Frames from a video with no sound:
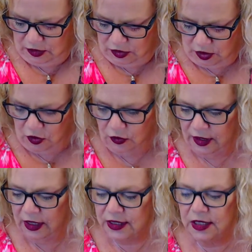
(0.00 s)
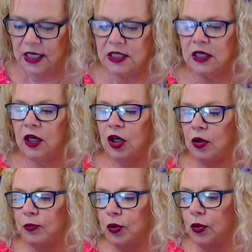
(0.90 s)
So it says,
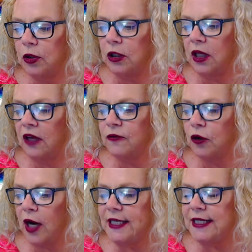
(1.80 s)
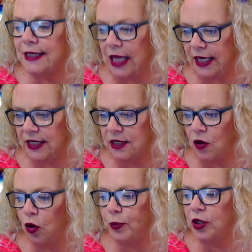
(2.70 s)
Pool of Christ's light,
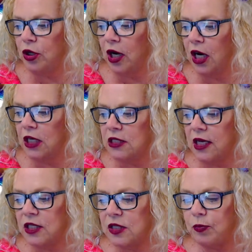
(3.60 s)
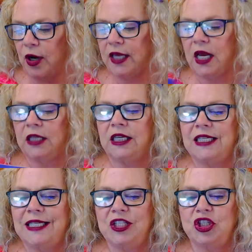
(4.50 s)
open your heart and spread
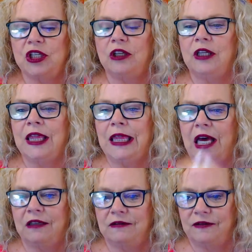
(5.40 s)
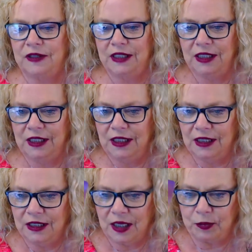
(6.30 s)
unconditional love.
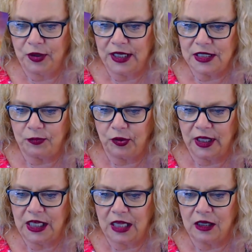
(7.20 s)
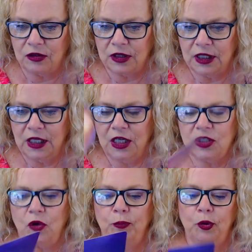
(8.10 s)
Isn't that pretty? It's a pretty yellow.
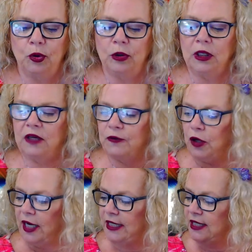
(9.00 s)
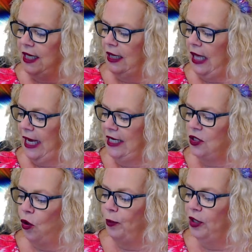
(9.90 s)
So, pull of Christ
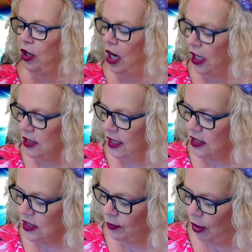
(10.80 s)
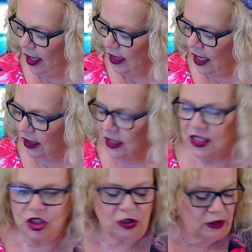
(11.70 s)
light, open your heart and spread
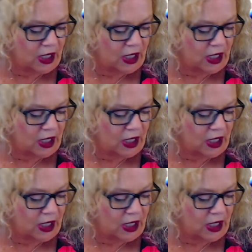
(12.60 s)
unconditional